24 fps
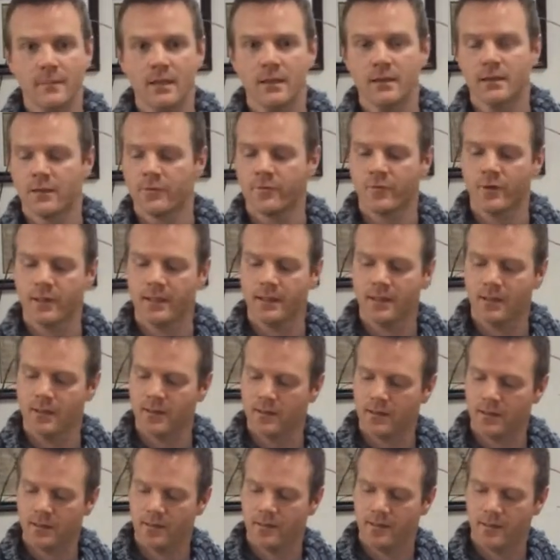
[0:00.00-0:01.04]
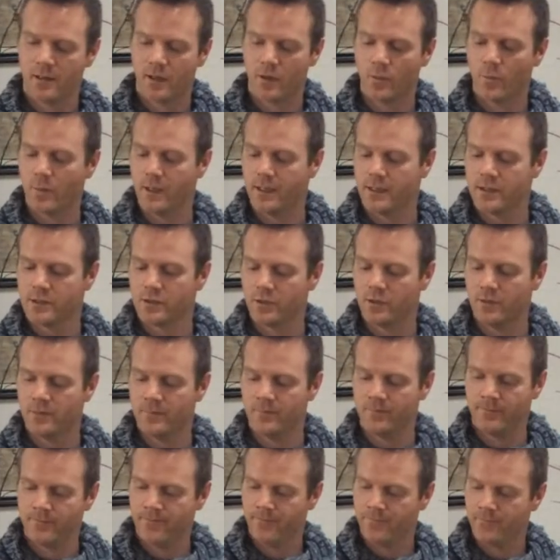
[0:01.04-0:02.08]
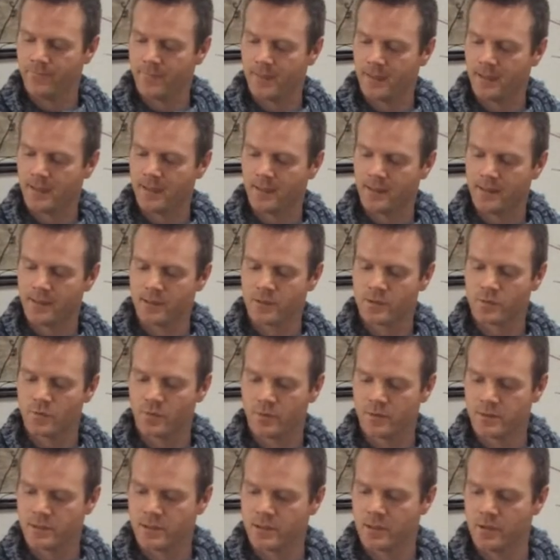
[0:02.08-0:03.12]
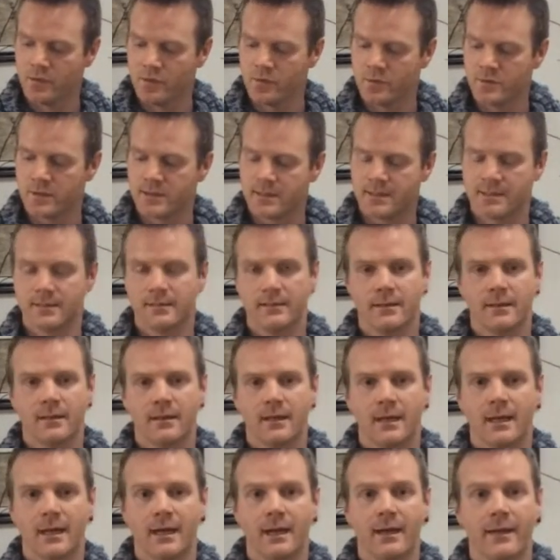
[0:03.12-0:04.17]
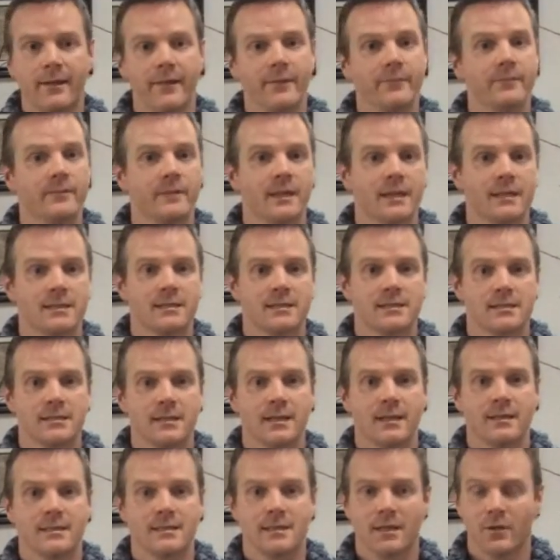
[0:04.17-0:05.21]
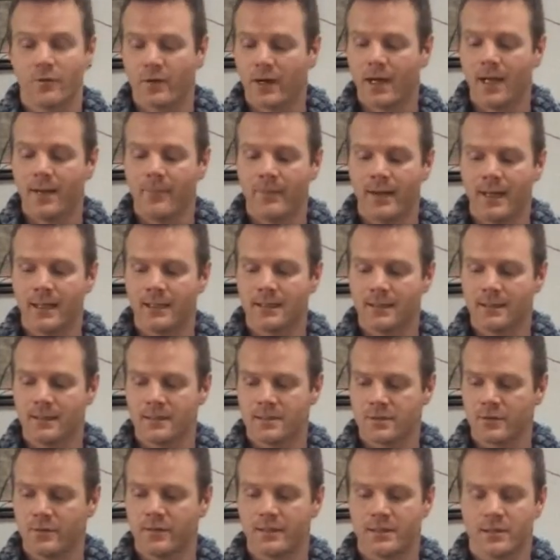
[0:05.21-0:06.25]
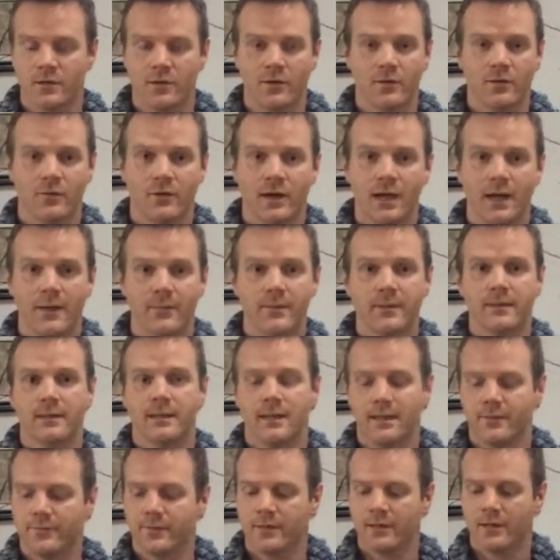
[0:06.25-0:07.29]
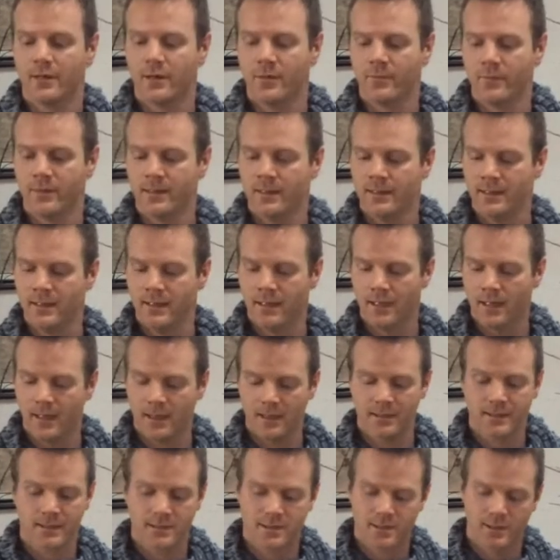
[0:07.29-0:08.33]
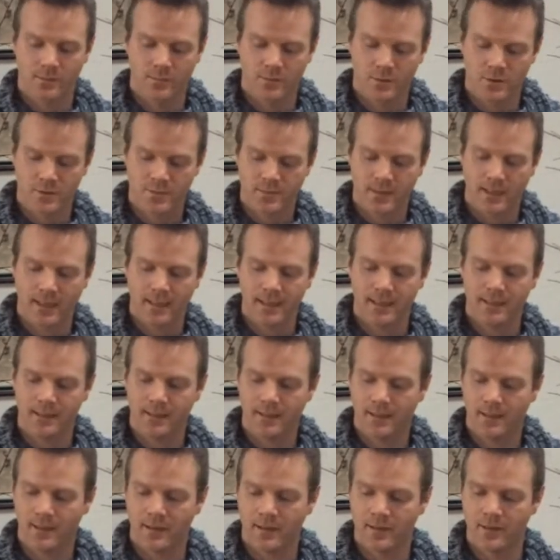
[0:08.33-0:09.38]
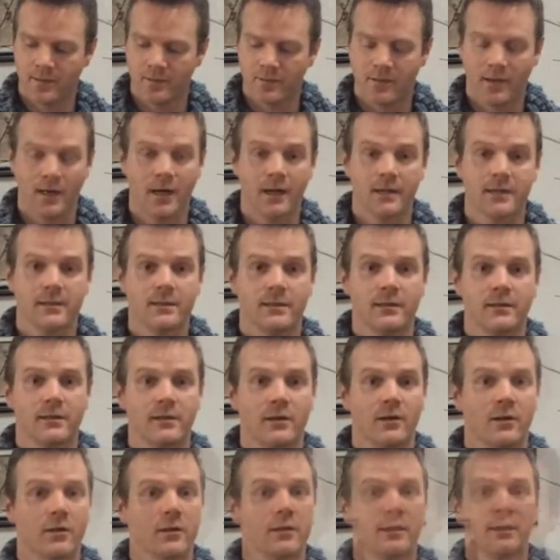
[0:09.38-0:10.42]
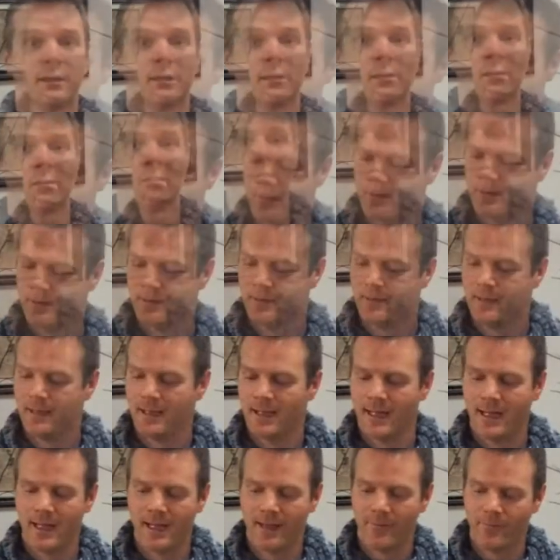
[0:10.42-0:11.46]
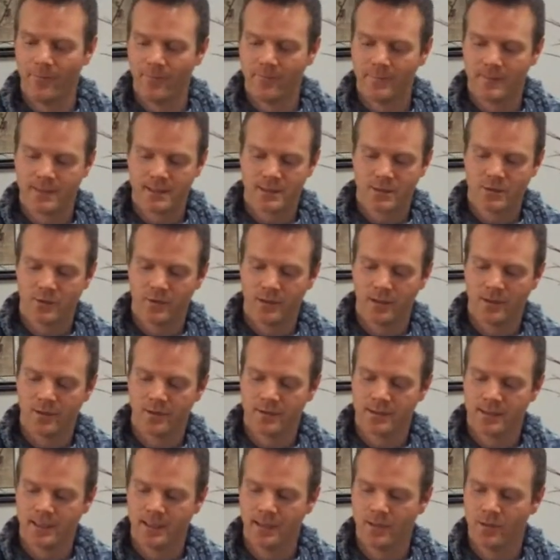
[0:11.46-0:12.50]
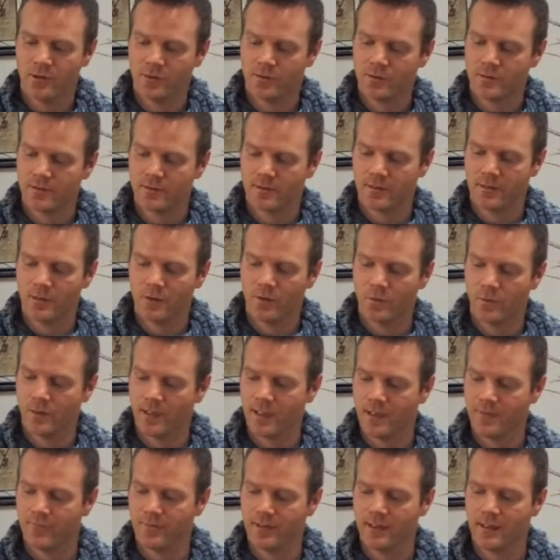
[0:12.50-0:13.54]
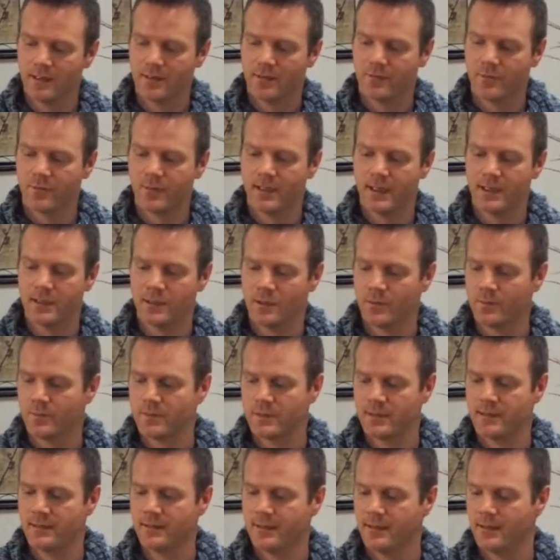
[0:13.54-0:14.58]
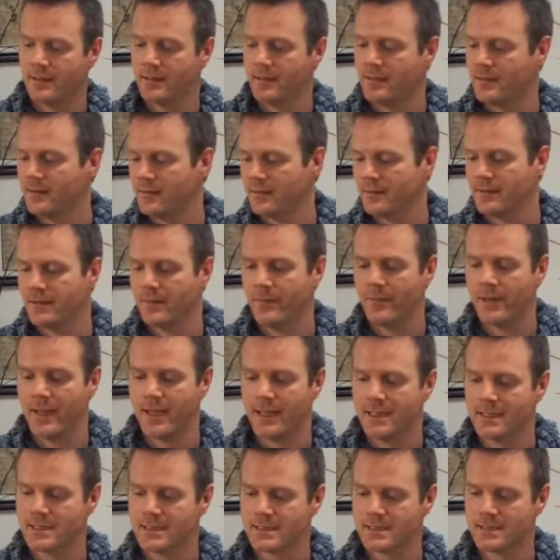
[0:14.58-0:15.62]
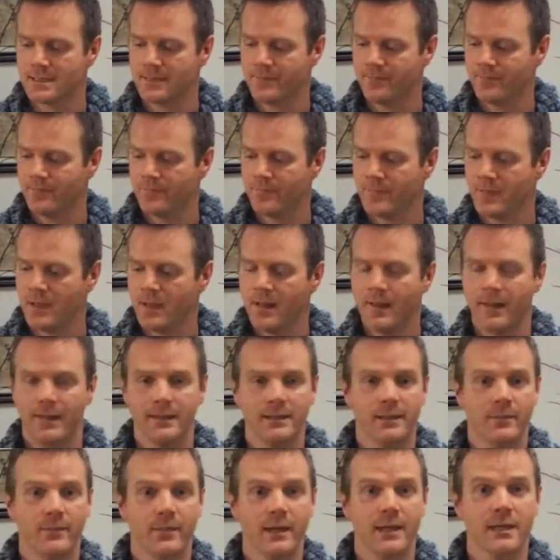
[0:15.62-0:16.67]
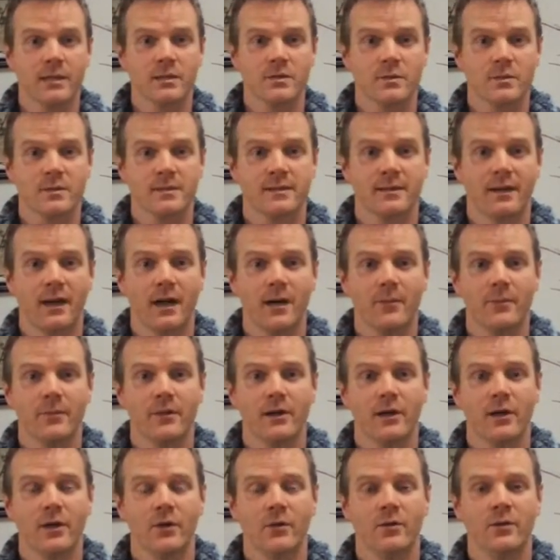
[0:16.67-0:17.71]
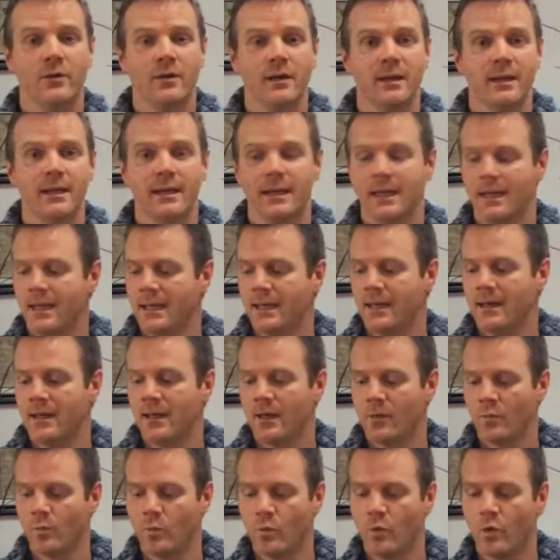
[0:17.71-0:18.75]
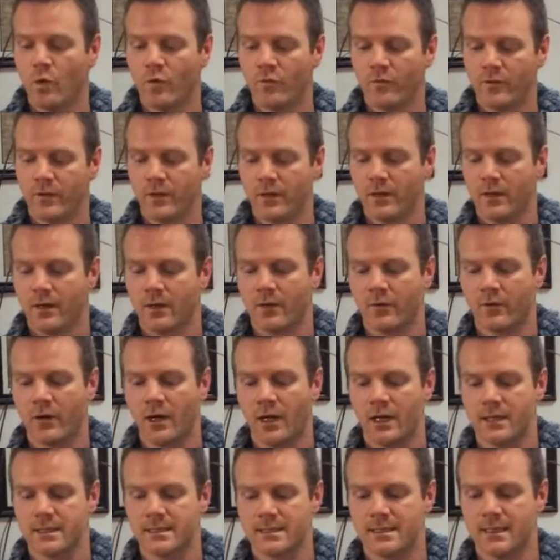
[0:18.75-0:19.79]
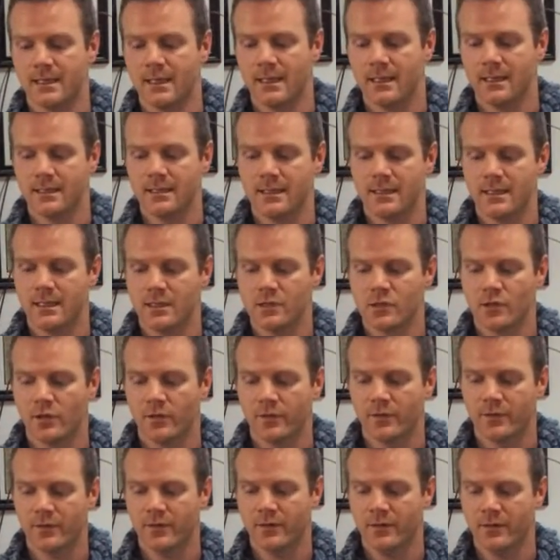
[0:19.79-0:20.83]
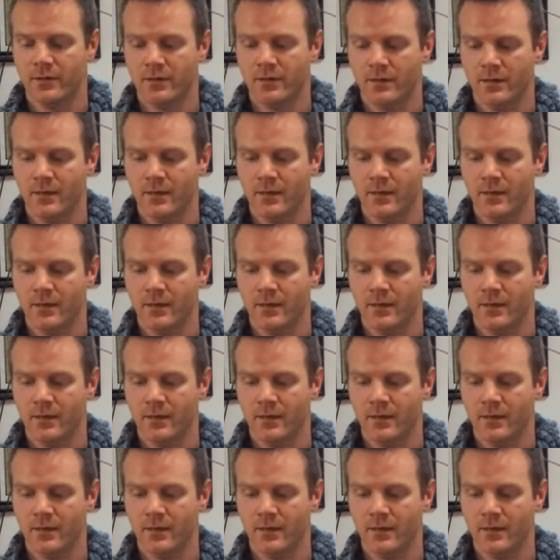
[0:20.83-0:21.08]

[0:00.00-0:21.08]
The funyog, or window in English, was used that's as a grab handle, so that you could grab it, lift it up onto someone's back or onto the donkey. Right. So you continued your weaving right up to the base, and the base was dropped down again and woven across and into each other.